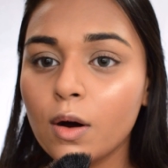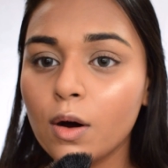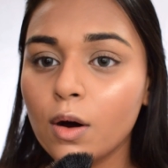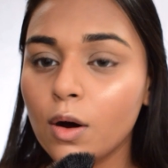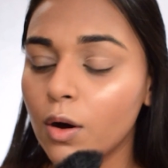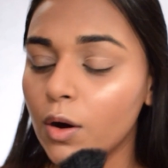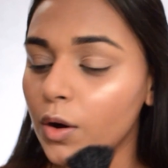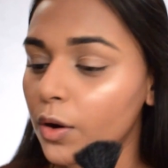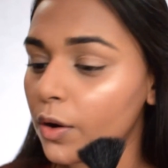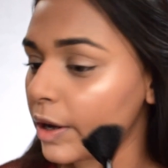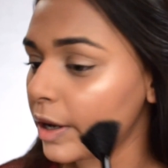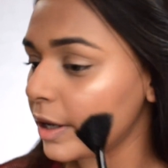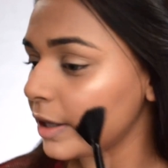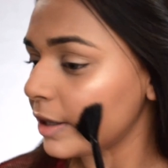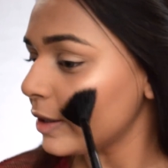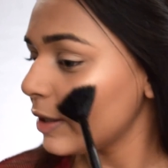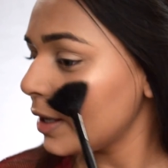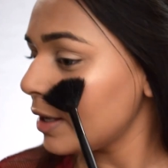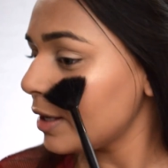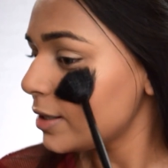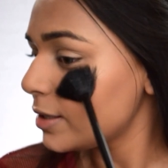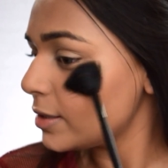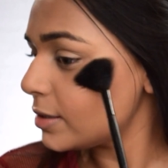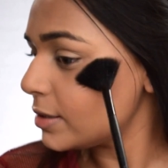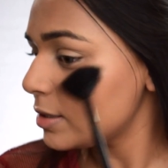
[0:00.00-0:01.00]
Okay,
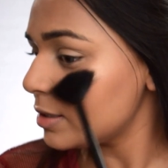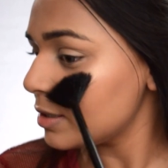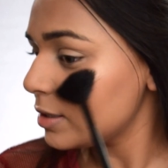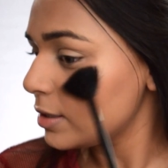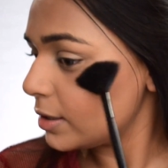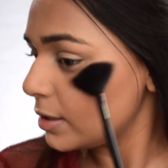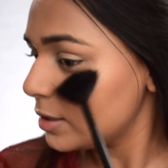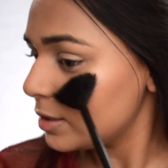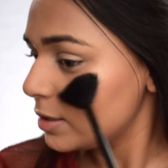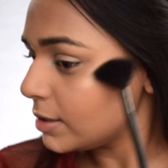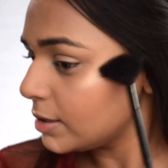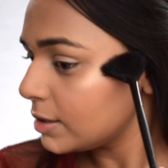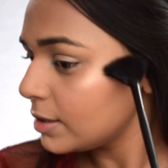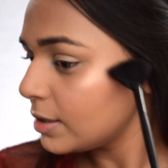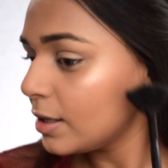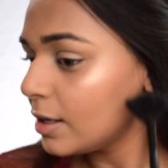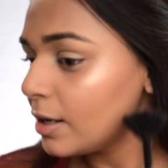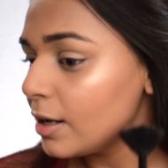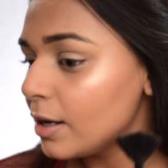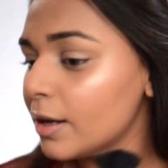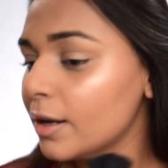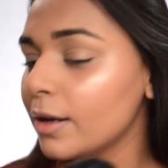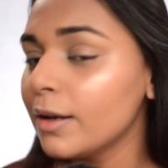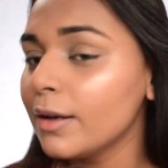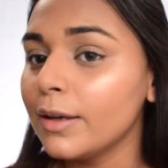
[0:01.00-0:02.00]
that did
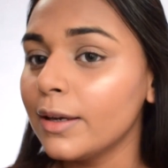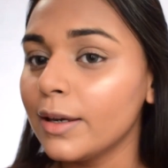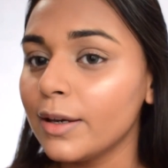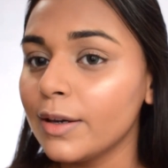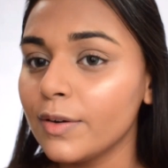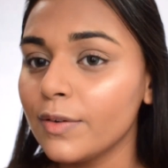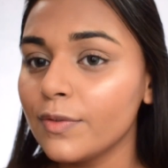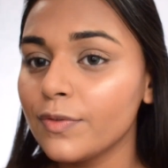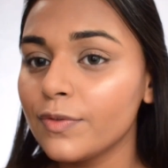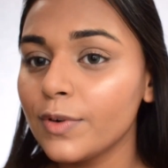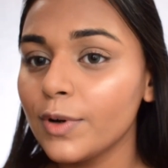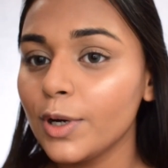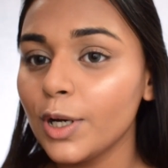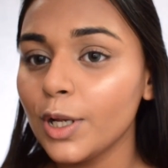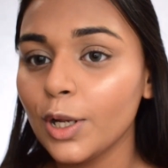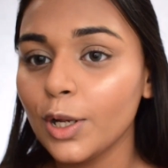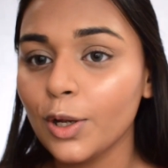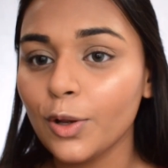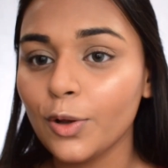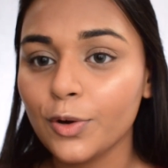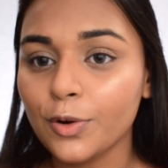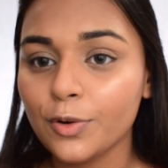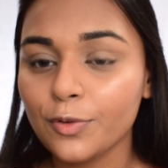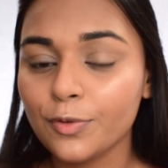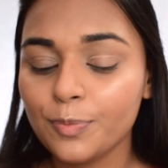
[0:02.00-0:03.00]
give a
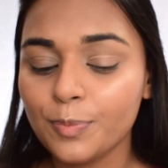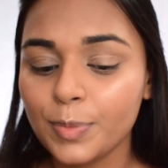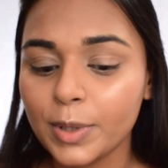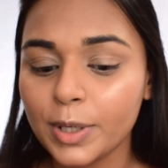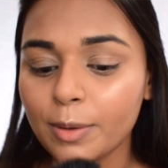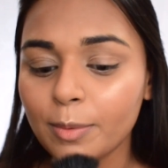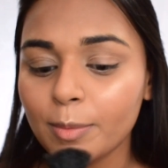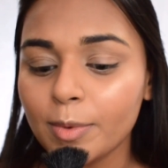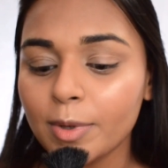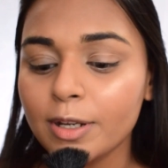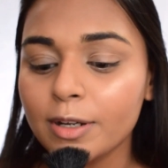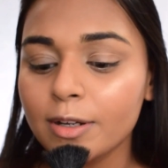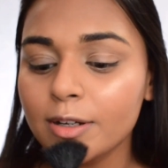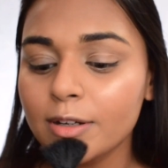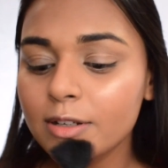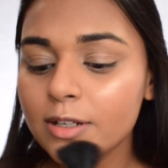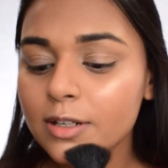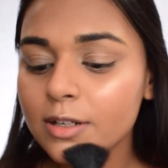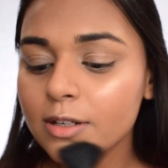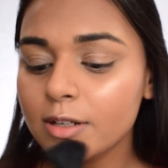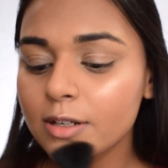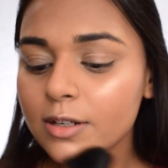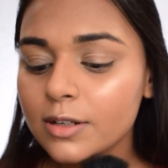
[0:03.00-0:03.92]
lot of pigment.